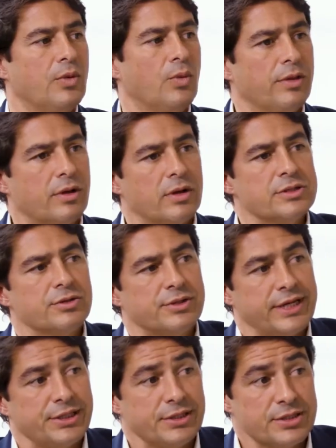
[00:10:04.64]
Well, the
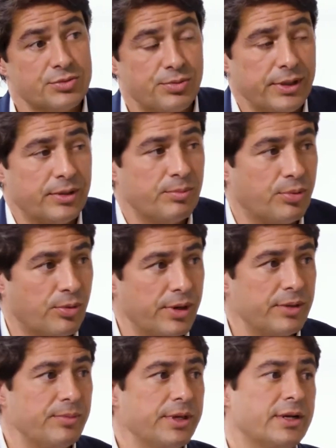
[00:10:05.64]
consultation is really
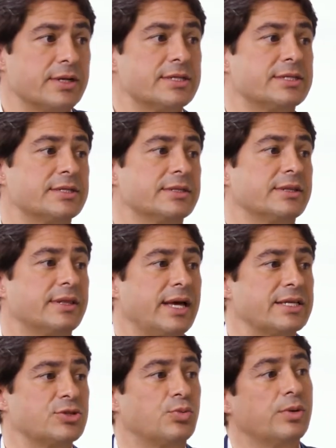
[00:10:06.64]
important because
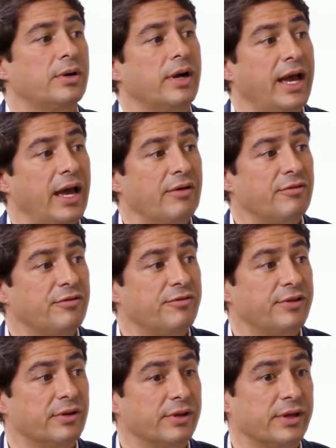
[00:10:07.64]
that's where I have a
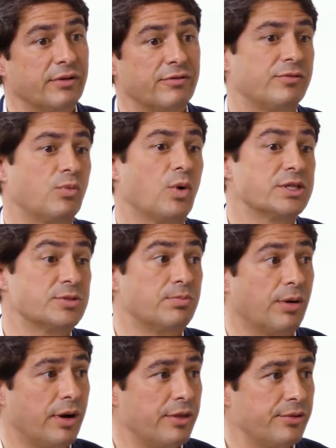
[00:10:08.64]
feeling of what's
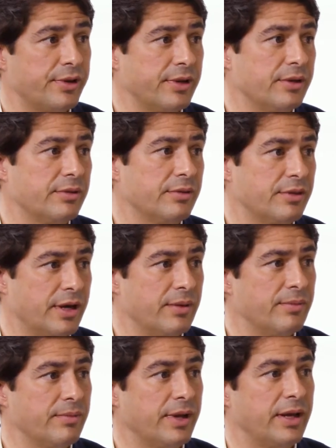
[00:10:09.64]
bothering
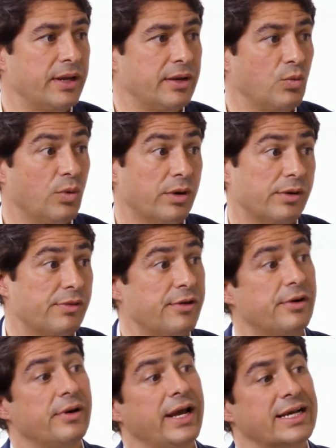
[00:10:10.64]
them and what are
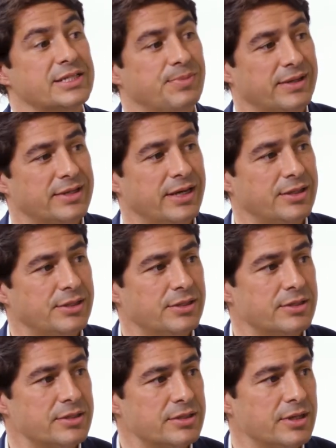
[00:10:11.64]
their
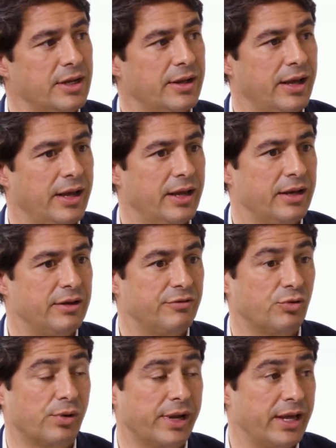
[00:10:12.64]
expectations, and
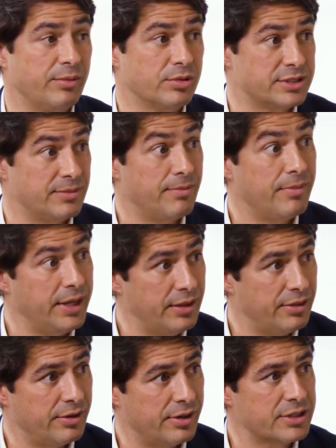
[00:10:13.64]
if we're able to
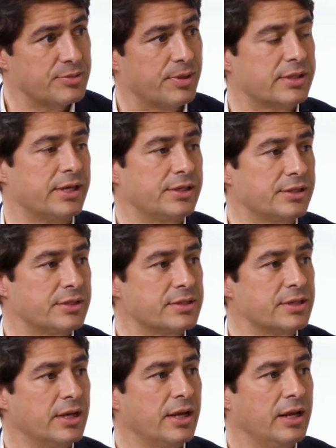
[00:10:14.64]
meet their expectations.